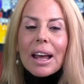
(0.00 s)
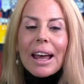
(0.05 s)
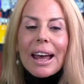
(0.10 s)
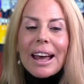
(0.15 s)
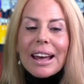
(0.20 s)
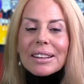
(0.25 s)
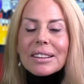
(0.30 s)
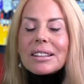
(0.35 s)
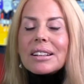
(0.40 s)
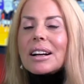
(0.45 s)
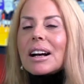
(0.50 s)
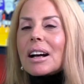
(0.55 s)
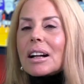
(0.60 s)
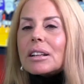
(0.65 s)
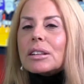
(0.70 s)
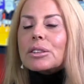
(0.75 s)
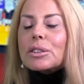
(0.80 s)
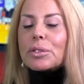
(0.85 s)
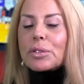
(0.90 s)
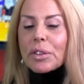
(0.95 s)
At the
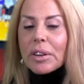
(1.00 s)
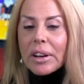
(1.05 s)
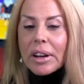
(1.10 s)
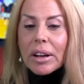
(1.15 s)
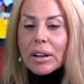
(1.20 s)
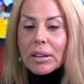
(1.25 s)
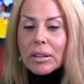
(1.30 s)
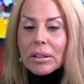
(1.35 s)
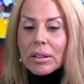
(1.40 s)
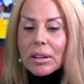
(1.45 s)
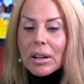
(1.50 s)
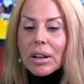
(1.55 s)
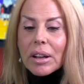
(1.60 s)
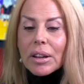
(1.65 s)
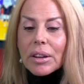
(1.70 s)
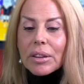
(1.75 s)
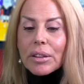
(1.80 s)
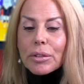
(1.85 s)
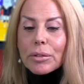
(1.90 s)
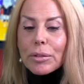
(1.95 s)
college fair,
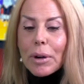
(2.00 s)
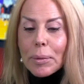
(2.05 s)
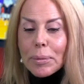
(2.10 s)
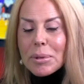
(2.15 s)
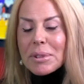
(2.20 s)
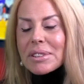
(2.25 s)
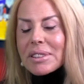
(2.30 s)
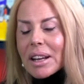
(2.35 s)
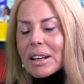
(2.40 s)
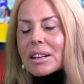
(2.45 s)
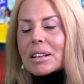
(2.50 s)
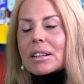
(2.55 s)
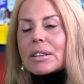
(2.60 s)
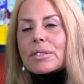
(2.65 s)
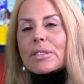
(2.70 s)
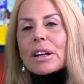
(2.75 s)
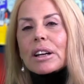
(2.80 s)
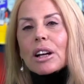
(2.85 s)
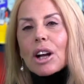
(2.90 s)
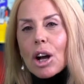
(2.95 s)
the
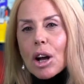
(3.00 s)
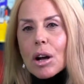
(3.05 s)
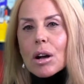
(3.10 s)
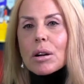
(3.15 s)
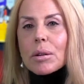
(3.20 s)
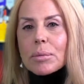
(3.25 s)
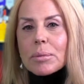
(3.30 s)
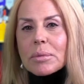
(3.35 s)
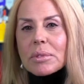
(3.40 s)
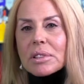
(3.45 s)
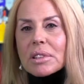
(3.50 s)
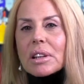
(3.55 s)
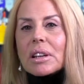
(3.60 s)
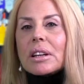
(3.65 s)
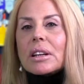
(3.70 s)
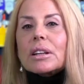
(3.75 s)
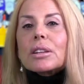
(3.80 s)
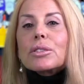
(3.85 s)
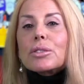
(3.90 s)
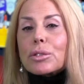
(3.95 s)
representative that comes
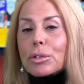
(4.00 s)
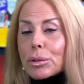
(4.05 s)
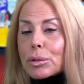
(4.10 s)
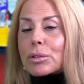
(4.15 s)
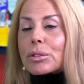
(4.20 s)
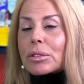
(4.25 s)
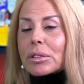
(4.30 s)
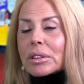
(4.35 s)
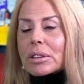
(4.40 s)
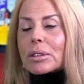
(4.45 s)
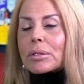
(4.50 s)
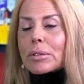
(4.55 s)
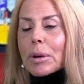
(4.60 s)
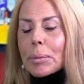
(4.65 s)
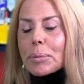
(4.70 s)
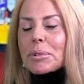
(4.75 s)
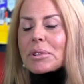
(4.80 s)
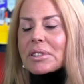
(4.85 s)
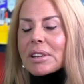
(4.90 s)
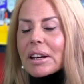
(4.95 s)
is usually the
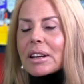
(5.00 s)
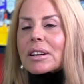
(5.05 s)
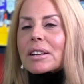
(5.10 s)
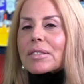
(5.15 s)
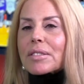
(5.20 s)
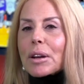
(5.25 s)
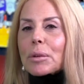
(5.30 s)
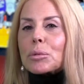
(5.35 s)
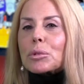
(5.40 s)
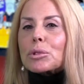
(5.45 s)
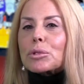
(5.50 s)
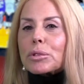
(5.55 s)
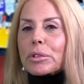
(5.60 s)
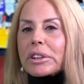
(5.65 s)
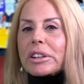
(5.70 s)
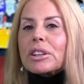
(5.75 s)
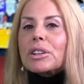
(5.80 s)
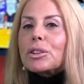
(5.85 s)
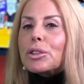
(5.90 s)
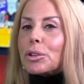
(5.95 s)
representative that will
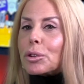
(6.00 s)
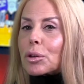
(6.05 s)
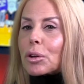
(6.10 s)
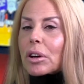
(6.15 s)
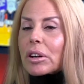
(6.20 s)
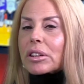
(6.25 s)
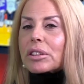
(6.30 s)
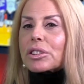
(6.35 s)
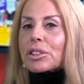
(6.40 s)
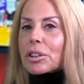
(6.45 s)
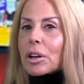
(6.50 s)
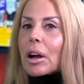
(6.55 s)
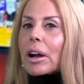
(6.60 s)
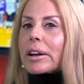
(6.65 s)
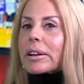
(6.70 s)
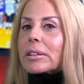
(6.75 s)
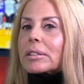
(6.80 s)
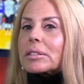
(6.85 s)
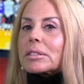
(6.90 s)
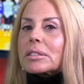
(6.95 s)
read your
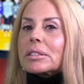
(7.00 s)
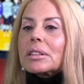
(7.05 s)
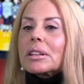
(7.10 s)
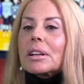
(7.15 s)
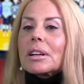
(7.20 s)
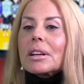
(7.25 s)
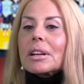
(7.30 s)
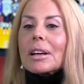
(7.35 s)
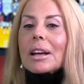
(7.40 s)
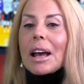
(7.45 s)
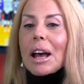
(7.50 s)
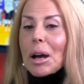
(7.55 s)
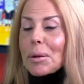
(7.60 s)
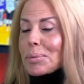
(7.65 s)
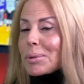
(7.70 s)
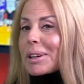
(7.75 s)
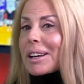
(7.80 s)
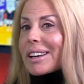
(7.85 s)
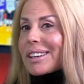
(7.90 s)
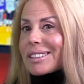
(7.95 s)
child's
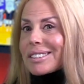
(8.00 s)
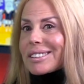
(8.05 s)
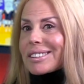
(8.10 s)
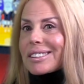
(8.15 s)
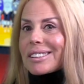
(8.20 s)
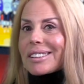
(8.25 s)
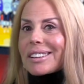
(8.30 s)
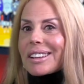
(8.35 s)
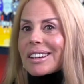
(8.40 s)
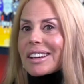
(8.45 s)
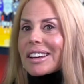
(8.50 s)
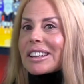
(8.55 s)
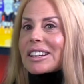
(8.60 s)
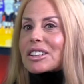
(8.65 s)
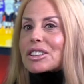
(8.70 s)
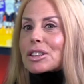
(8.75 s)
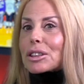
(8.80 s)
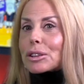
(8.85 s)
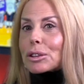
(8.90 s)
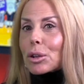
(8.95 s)
application. It
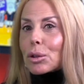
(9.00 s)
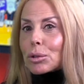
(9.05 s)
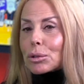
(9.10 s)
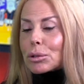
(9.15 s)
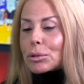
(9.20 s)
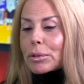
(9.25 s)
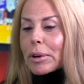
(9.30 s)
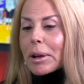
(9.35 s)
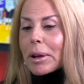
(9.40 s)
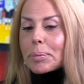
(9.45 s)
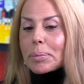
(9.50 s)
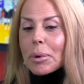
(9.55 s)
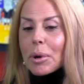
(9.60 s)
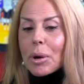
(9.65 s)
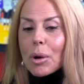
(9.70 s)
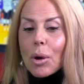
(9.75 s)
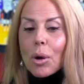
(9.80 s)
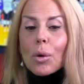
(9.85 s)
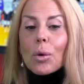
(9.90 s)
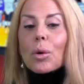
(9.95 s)
is the local rep
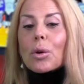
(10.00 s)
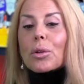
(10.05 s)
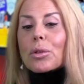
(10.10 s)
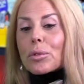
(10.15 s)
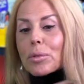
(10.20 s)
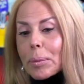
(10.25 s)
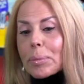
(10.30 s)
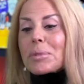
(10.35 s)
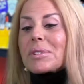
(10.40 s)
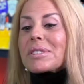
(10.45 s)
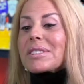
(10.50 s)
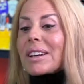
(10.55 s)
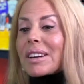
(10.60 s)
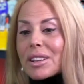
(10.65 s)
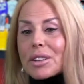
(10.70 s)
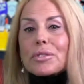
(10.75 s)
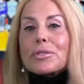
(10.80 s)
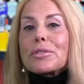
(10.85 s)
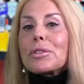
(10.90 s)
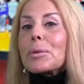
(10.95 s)
or the
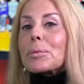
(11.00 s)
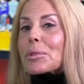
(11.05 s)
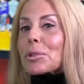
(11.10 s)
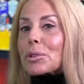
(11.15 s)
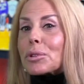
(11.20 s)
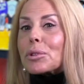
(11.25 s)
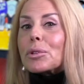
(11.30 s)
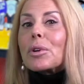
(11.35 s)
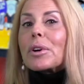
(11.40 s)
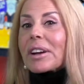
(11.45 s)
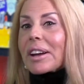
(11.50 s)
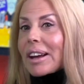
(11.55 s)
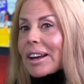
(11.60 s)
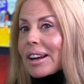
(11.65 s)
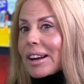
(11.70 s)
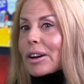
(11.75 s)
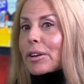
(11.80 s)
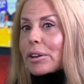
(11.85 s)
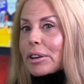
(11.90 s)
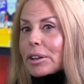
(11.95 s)
representative from the New York
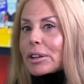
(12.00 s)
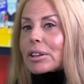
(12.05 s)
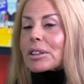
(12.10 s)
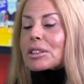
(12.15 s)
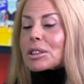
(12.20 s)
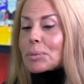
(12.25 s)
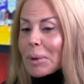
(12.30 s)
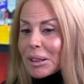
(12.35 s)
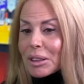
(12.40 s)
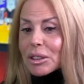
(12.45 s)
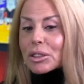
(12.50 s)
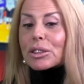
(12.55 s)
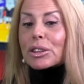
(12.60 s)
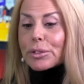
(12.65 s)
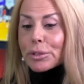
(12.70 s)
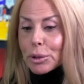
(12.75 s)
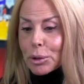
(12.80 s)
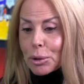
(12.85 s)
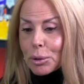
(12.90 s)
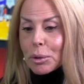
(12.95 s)
area, especially
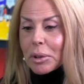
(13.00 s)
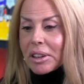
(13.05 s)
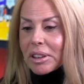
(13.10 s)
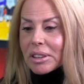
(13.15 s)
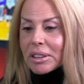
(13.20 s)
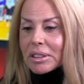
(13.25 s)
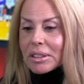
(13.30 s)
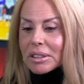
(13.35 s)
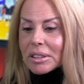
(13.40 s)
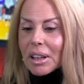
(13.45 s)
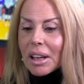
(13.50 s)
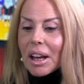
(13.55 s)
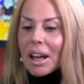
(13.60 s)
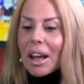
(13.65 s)
for Queens.